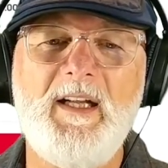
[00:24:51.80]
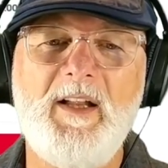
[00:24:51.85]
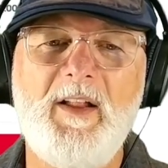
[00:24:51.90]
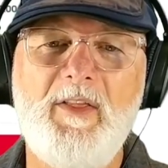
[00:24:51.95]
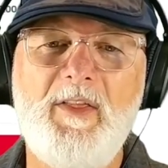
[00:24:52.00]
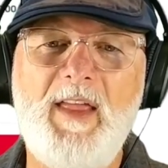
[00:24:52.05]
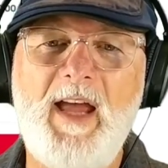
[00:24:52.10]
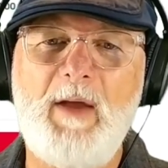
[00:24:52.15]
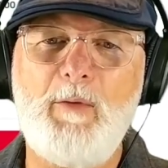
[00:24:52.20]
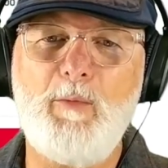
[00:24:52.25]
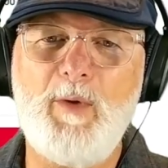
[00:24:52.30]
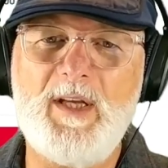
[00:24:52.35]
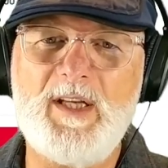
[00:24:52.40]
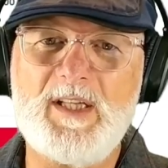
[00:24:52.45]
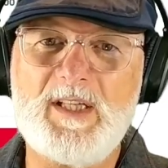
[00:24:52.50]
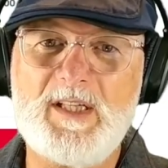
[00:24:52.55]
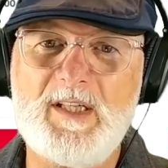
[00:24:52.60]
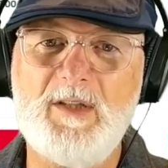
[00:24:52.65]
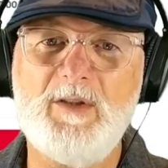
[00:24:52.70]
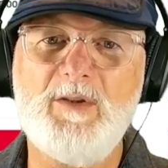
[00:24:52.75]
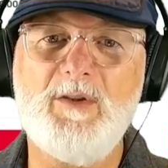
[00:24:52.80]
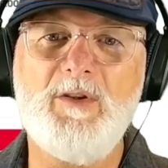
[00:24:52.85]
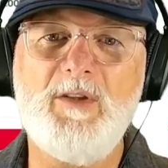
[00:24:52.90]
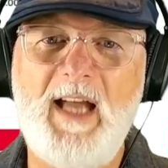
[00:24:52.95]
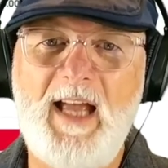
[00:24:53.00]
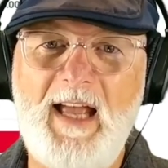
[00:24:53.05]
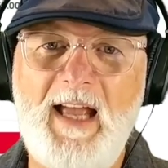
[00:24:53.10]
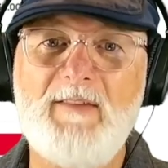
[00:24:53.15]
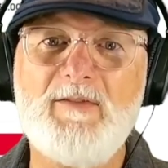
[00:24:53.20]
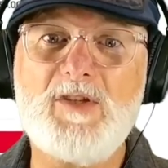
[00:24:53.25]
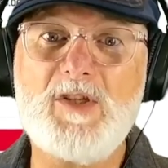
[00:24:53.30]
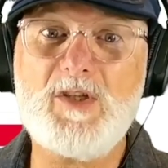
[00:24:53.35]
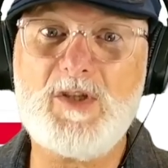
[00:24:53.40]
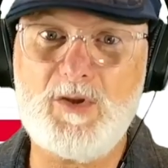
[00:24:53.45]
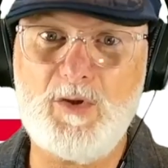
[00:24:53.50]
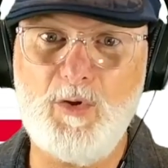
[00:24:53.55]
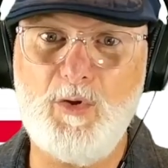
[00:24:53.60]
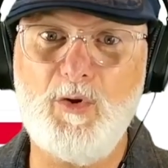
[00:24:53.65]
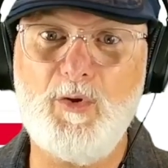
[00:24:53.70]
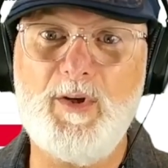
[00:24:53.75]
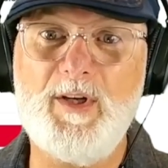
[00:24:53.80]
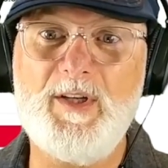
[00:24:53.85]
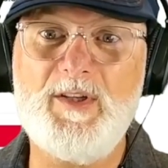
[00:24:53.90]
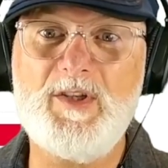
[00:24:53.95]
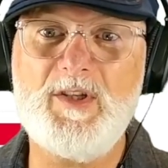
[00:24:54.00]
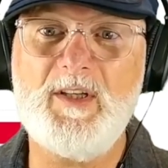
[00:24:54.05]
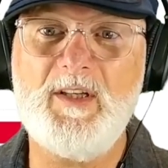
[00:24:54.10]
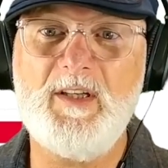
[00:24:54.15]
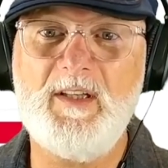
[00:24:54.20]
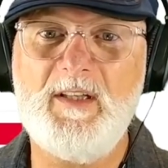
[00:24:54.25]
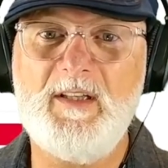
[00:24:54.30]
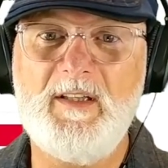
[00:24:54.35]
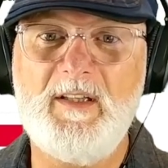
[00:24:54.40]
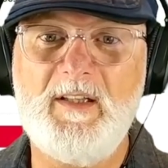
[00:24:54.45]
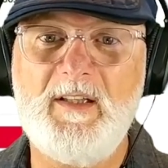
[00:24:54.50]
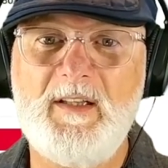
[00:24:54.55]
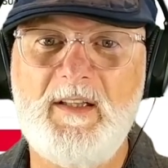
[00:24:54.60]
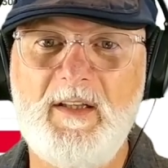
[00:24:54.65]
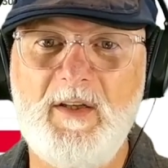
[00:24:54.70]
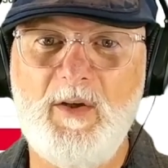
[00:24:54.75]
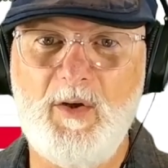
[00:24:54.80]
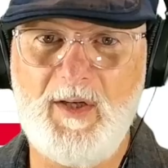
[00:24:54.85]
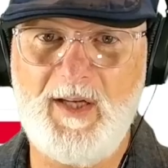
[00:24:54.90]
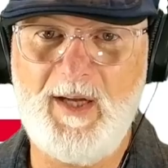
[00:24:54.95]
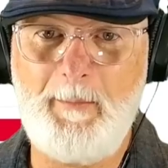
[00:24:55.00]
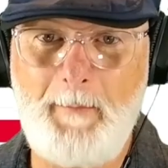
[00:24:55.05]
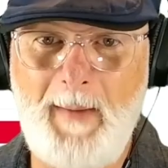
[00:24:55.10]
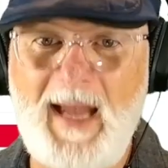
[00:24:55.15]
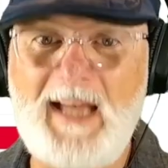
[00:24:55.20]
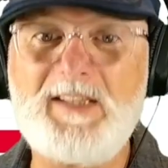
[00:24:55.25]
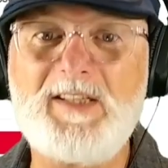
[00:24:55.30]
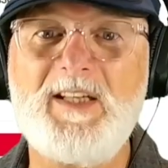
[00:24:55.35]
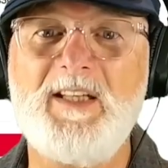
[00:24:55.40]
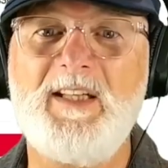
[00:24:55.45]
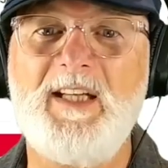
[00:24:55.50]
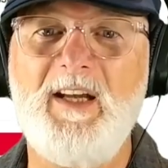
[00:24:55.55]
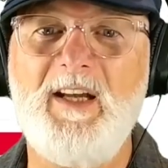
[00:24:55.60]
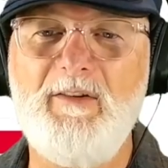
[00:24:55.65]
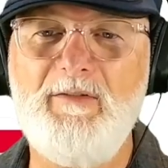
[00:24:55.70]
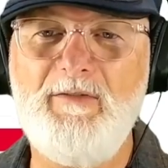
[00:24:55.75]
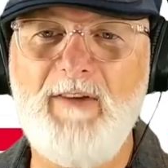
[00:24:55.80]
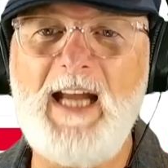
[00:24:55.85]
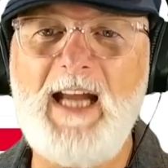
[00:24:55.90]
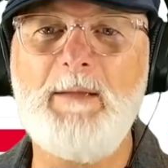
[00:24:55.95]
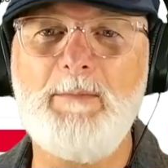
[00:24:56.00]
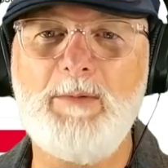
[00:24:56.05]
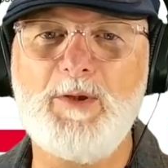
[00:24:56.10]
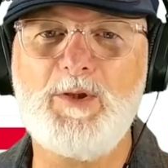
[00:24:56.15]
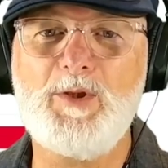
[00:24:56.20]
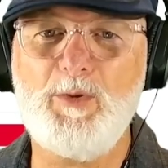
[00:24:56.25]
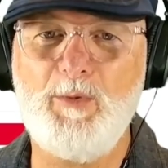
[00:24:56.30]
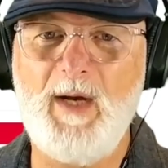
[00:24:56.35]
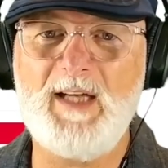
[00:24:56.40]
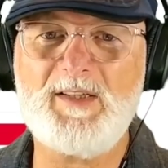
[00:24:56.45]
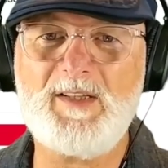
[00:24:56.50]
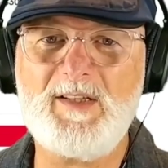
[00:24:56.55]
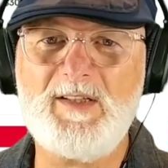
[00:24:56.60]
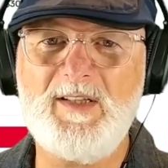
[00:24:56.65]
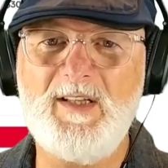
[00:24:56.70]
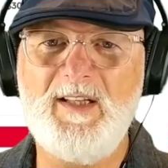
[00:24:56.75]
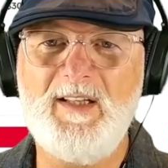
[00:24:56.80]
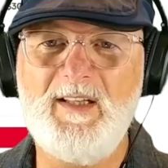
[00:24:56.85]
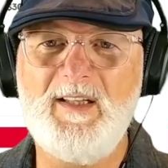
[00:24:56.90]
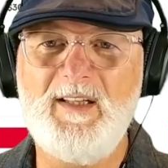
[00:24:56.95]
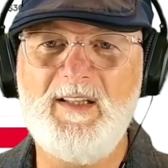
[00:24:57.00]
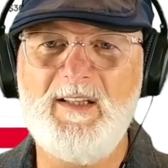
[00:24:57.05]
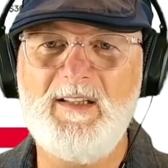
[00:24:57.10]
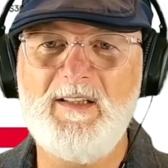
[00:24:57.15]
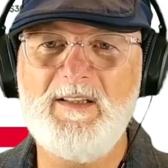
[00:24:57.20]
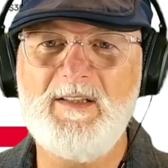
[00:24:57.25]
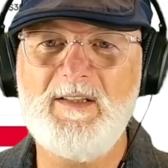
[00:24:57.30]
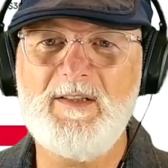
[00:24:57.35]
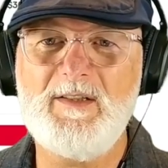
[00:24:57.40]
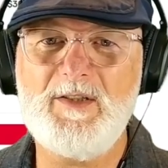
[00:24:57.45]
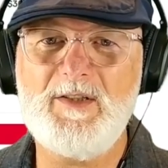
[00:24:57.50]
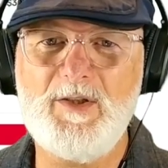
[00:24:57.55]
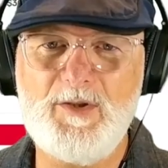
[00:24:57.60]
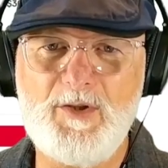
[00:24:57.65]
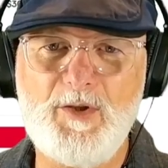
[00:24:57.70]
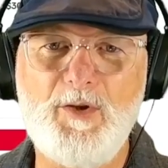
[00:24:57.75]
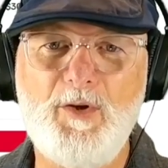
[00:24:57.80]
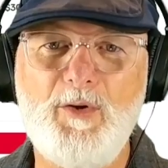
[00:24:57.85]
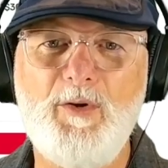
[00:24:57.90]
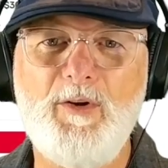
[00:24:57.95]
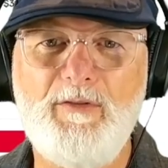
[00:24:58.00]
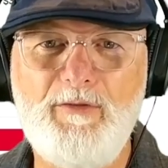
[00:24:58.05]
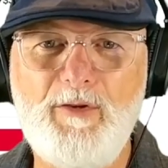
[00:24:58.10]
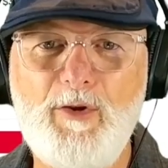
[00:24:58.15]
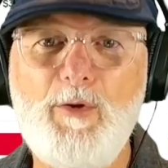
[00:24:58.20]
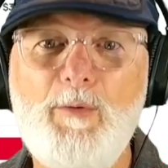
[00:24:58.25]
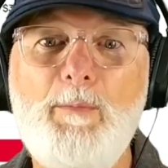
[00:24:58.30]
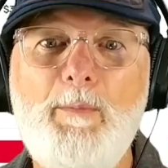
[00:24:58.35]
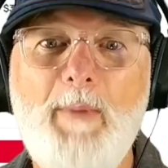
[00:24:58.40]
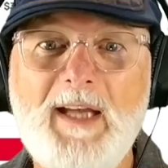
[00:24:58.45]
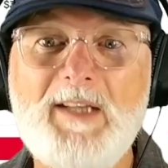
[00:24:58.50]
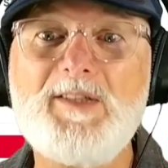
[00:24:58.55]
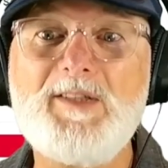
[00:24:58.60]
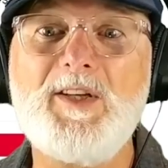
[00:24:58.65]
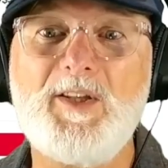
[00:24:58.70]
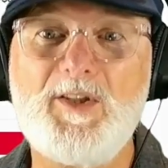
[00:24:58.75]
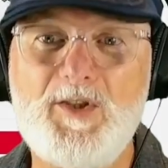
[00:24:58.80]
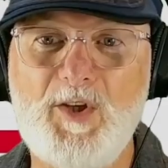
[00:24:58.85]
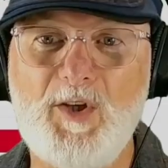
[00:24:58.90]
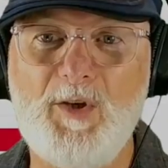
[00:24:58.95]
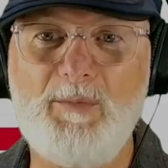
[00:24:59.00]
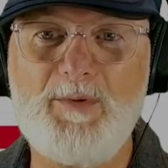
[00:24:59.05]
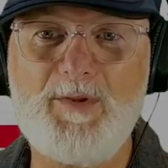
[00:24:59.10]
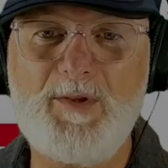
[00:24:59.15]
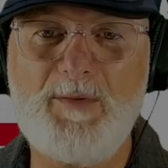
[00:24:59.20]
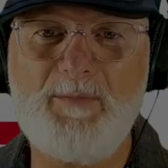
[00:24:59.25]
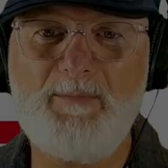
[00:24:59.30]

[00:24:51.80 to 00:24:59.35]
that we still have storage or capacity available to us to do a few basic jobs.